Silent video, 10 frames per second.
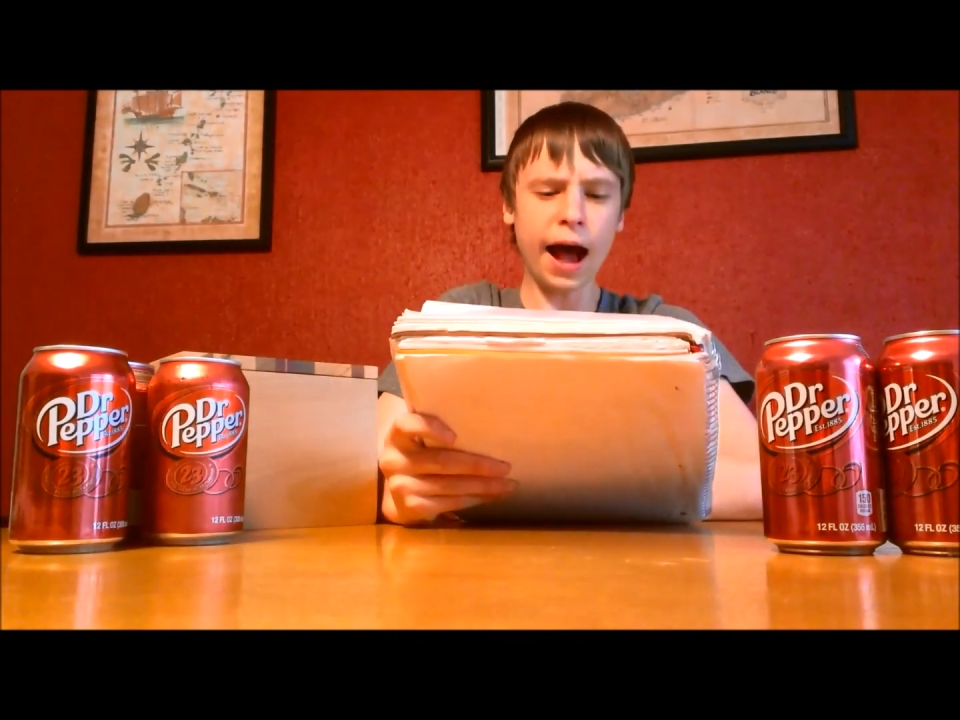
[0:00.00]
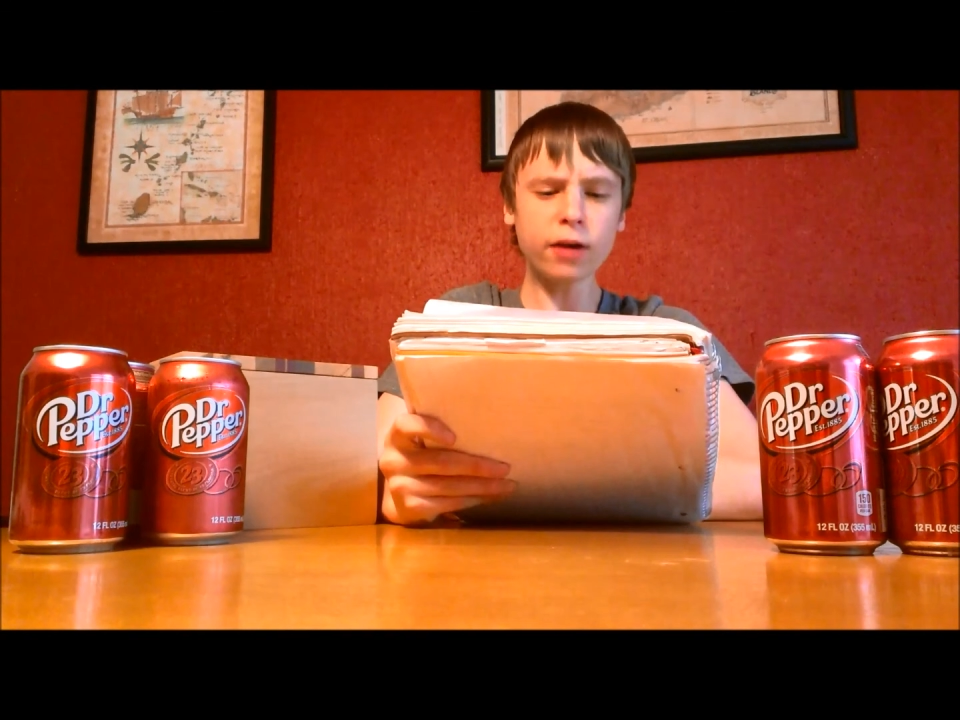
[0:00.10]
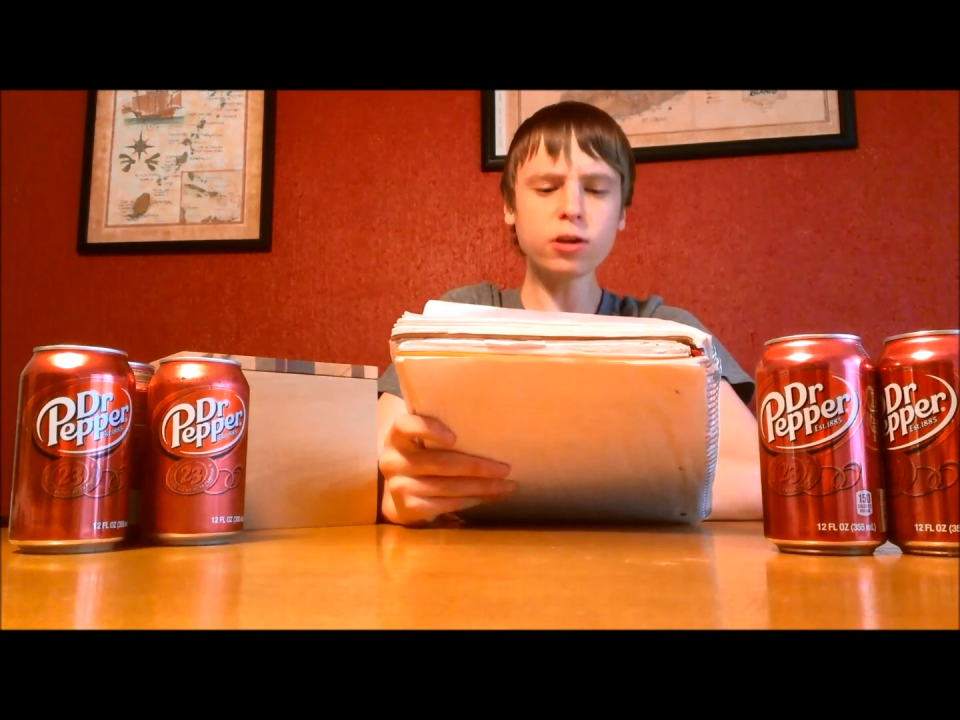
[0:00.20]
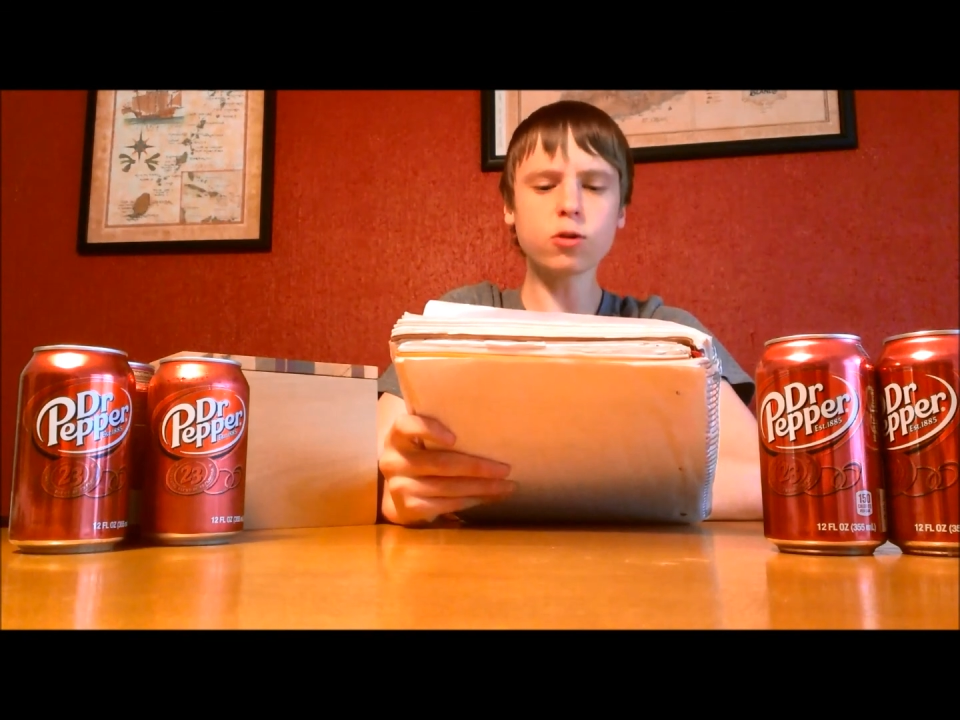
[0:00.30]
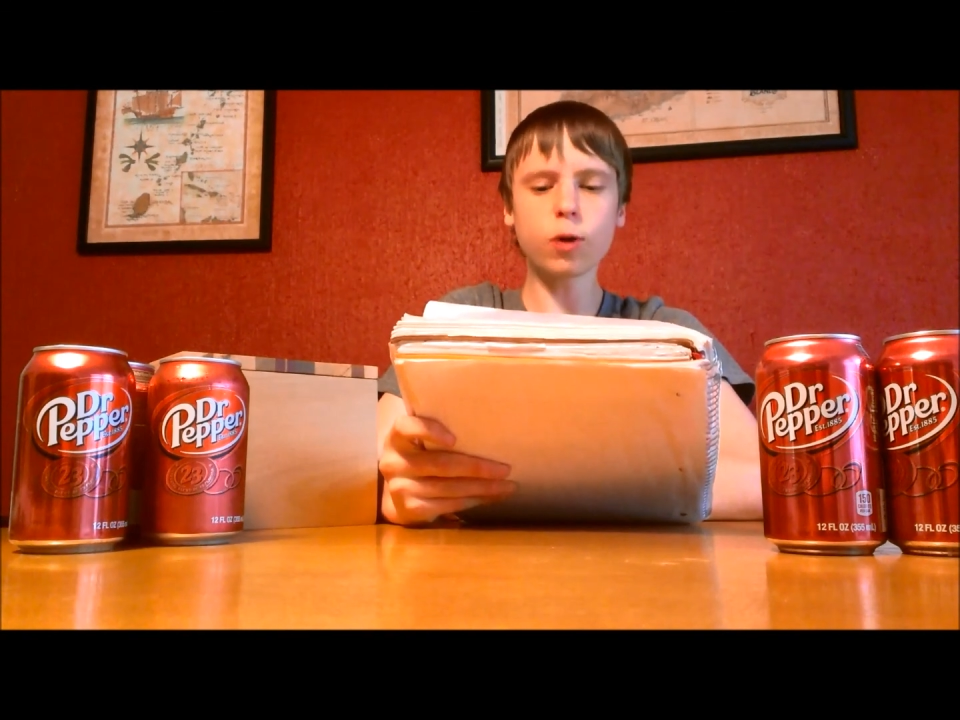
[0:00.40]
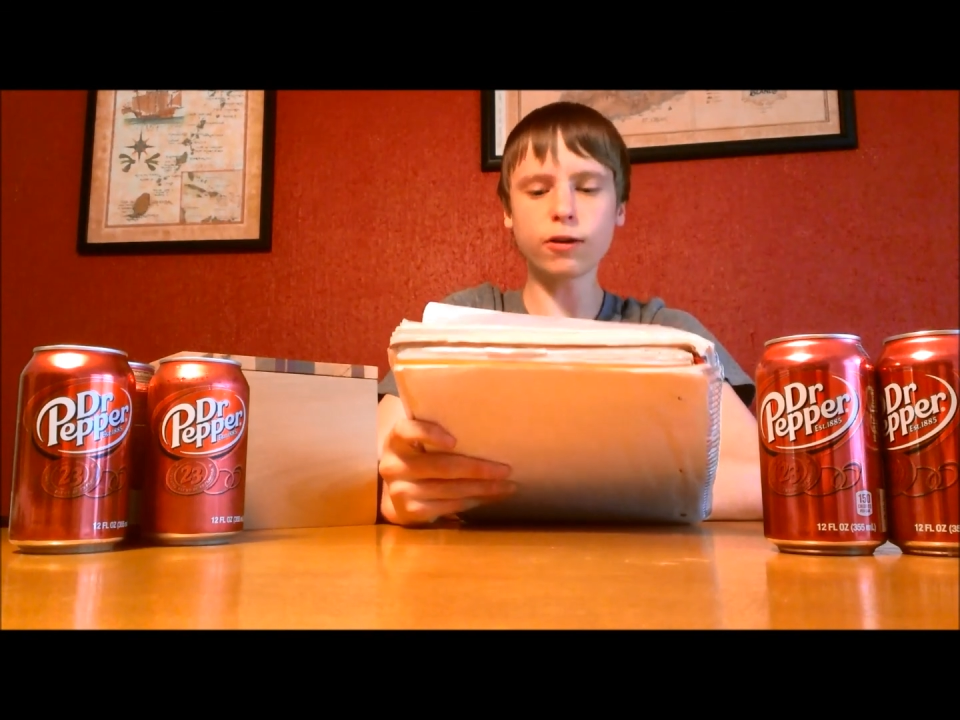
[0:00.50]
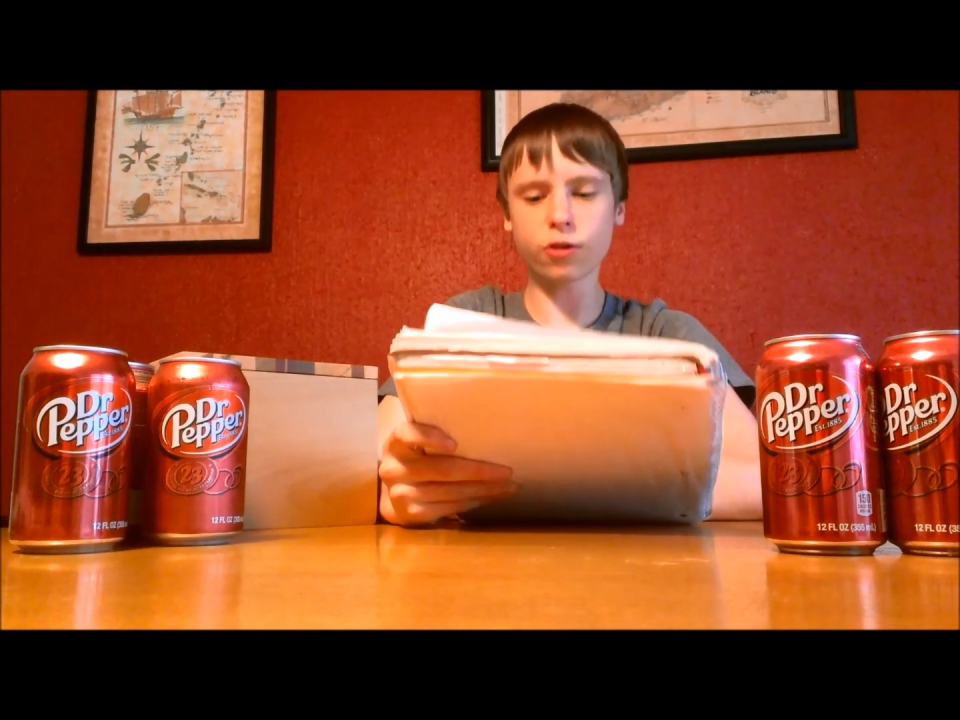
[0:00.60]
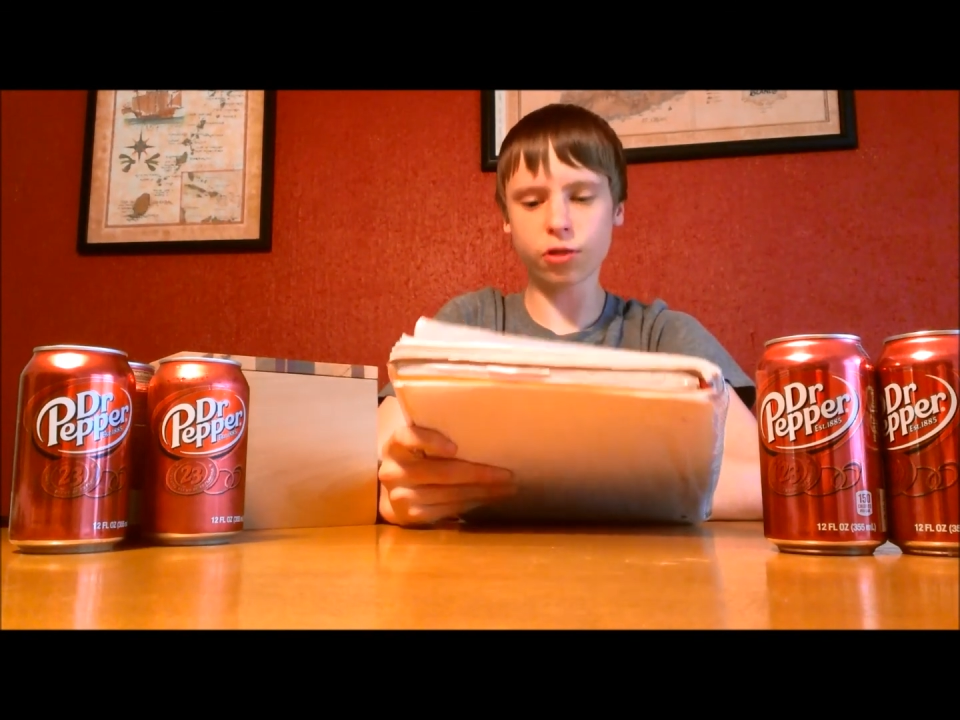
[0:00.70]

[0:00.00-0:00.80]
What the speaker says: how you quench the